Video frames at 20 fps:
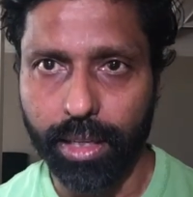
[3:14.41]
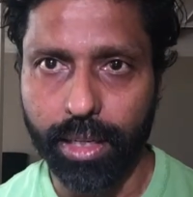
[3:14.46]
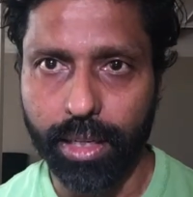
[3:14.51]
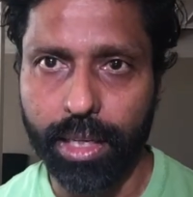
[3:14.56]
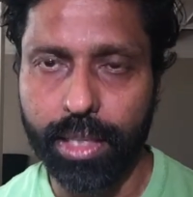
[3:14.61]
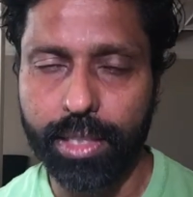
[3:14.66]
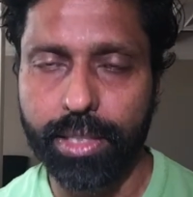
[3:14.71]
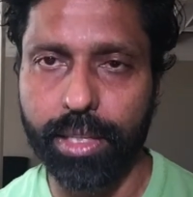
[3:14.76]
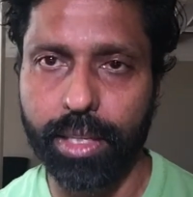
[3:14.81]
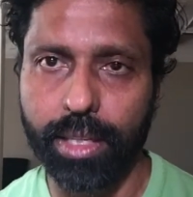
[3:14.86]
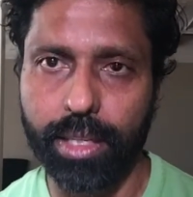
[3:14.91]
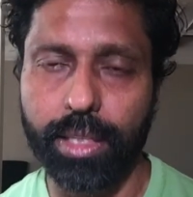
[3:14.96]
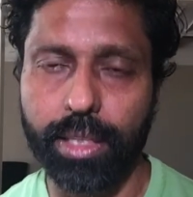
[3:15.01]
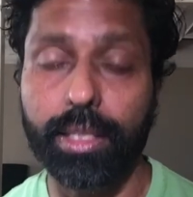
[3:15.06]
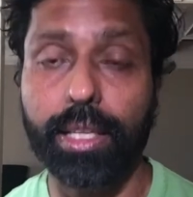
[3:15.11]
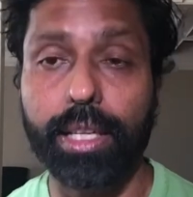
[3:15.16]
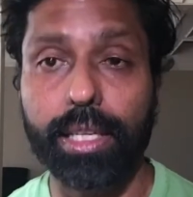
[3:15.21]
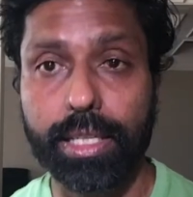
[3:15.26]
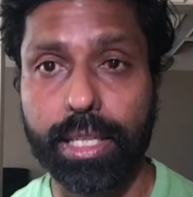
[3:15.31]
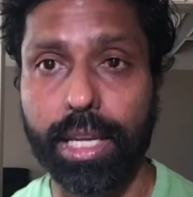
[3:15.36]
reason,
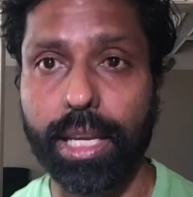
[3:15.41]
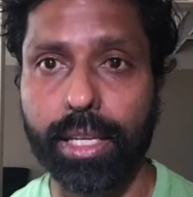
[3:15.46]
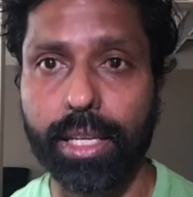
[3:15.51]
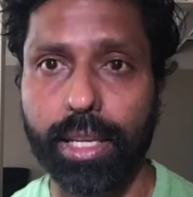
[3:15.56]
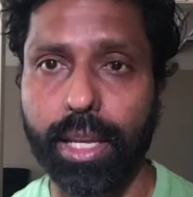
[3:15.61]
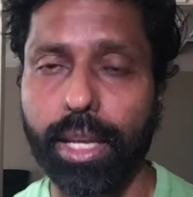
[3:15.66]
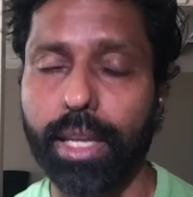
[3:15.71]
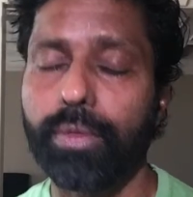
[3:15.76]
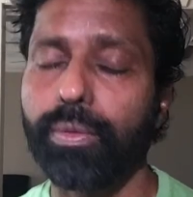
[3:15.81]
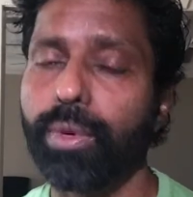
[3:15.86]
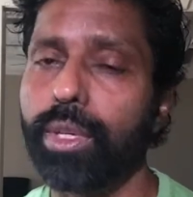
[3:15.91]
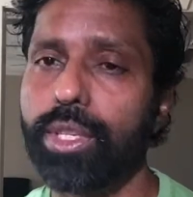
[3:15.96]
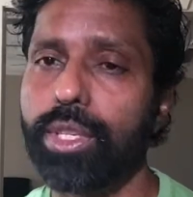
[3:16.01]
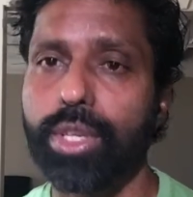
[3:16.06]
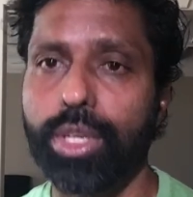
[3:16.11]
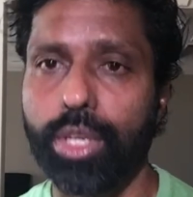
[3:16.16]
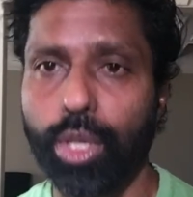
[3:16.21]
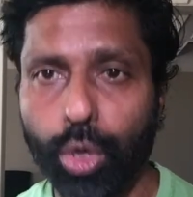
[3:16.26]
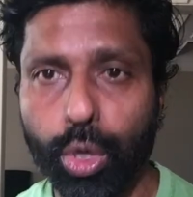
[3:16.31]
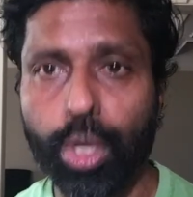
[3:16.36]
the technique
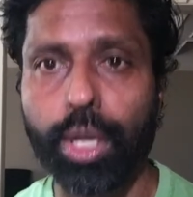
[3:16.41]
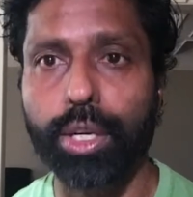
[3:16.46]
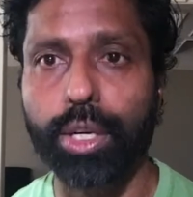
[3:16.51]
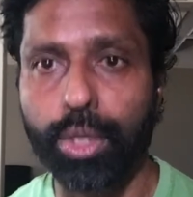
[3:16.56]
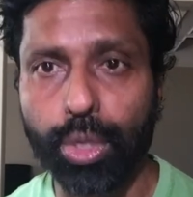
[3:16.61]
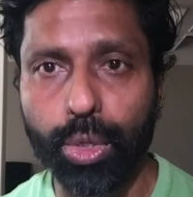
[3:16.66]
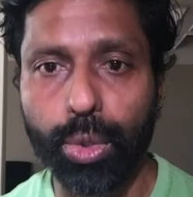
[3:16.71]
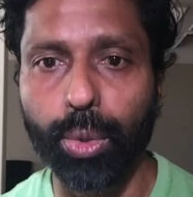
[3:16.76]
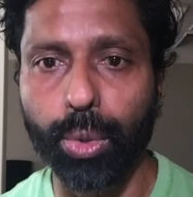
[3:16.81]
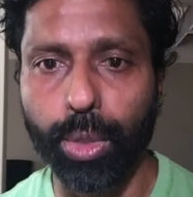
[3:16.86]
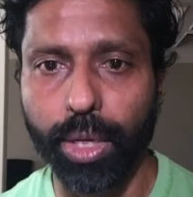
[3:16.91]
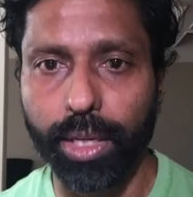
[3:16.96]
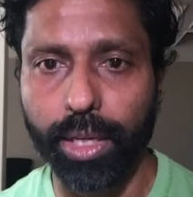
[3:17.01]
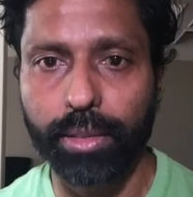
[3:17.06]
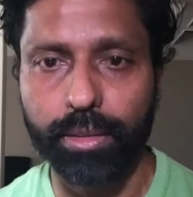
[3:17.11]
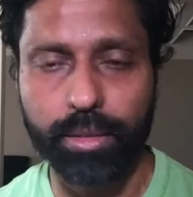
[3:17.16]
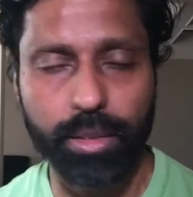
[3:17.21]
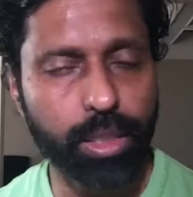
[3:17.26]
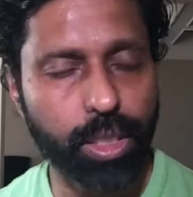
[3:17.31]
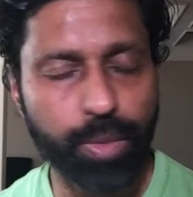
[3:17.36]
which you can do
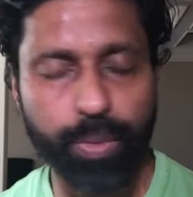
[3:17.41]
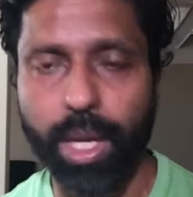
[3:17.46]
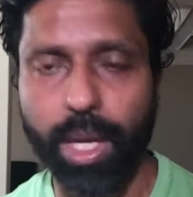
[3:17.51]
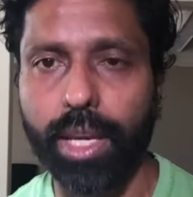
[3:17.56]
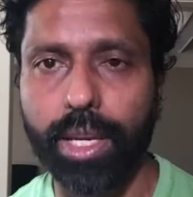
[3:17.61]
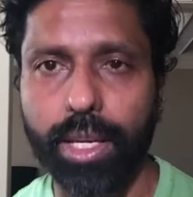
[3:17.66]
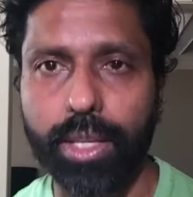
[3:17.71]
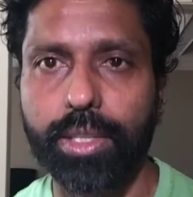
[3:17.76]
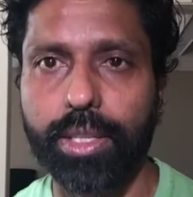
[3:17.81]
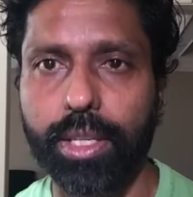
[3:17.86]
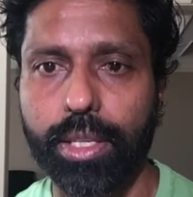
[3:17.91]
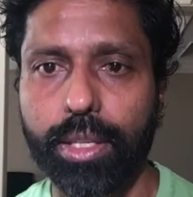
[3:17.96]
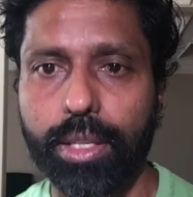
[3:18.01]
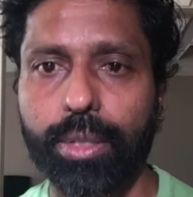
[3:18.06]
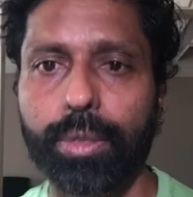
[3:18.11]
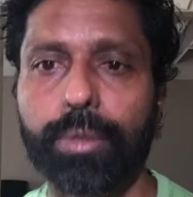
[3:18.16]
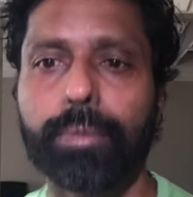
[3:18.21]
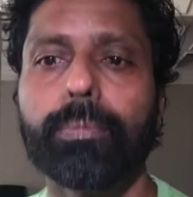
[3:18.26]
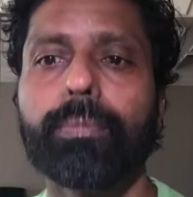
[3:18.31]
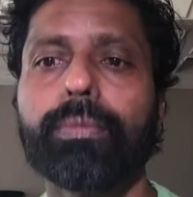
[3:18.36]
it. It's very easy
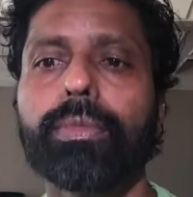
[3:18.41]
too.